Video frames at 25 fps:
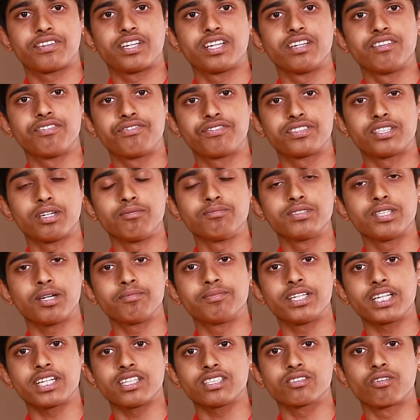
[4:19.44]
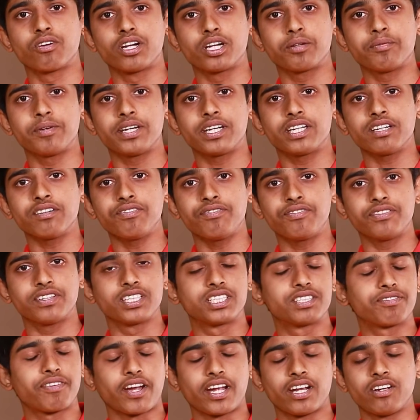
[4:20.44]
if some subject is going to be tough,
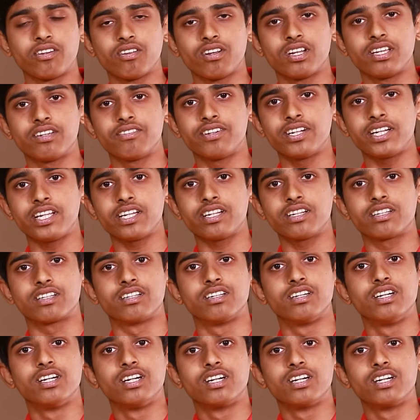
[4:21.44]
it's fine to leave it and